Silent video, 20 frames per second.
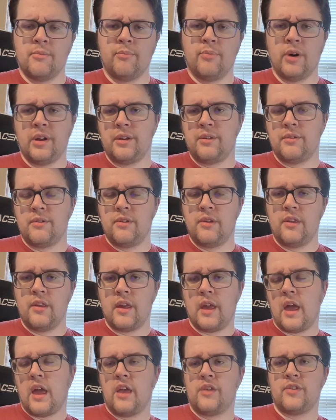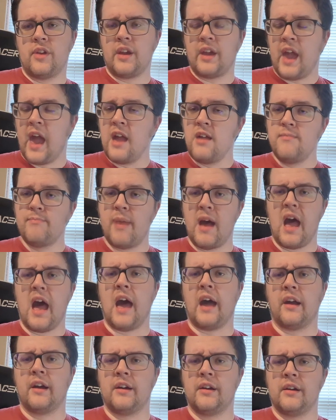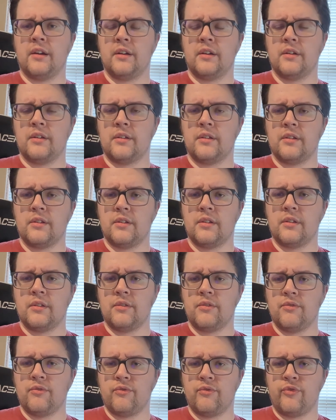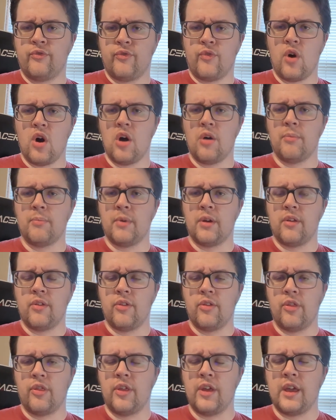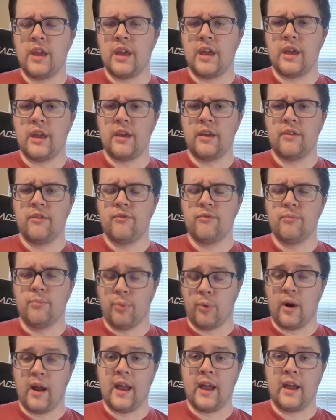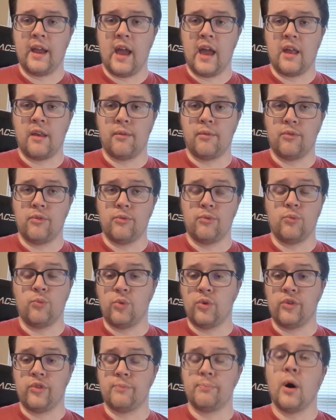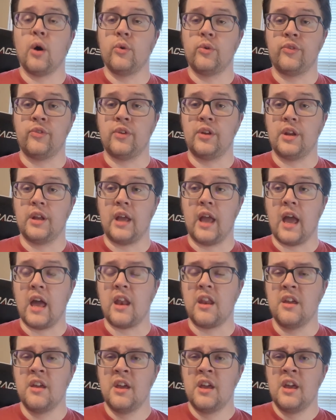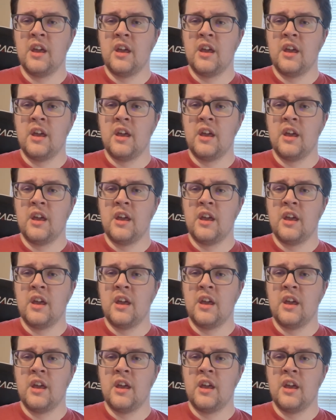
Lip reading: But as I came back from the break and was posting again,